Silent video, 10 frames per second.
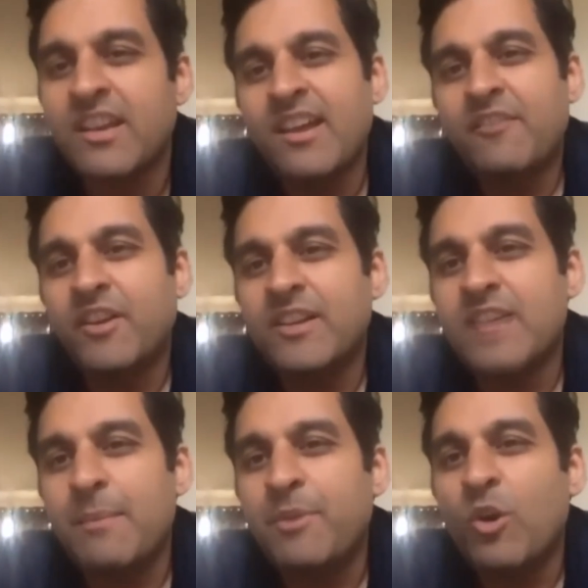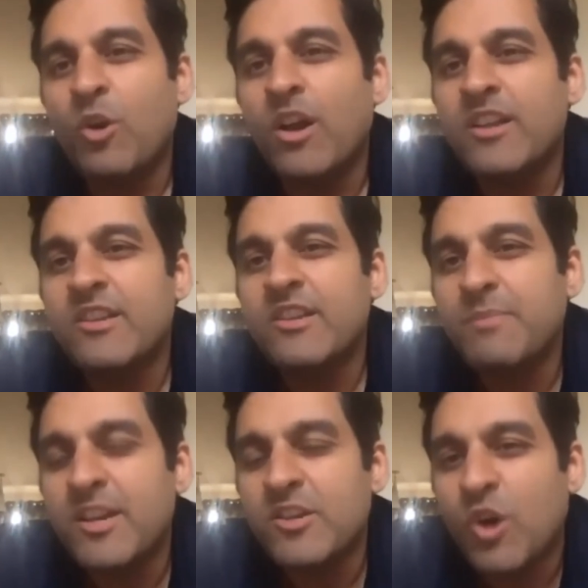for example, or is
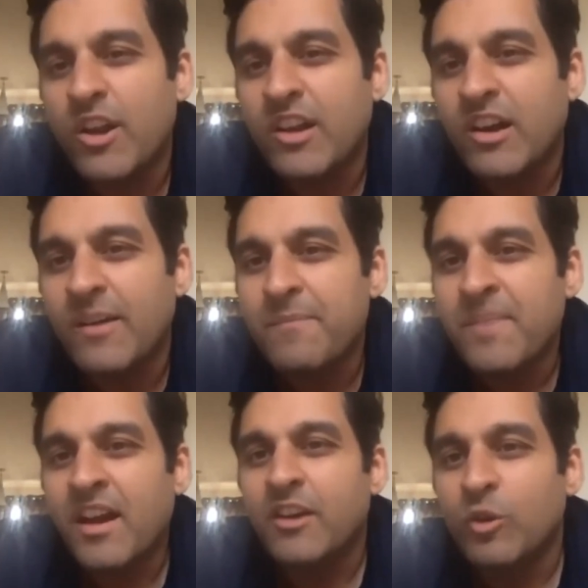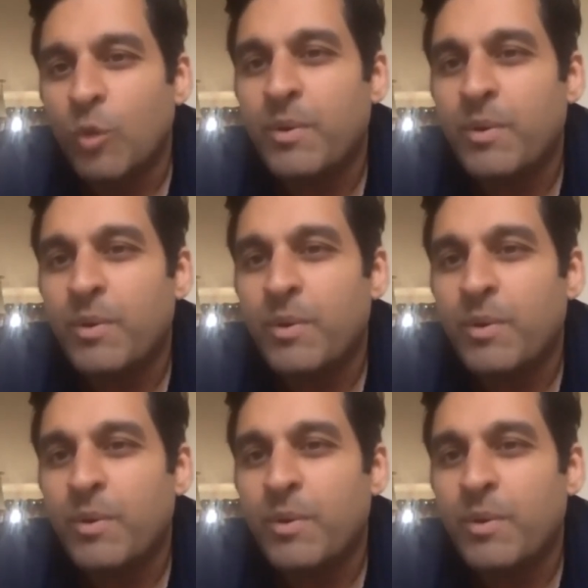based on a GNU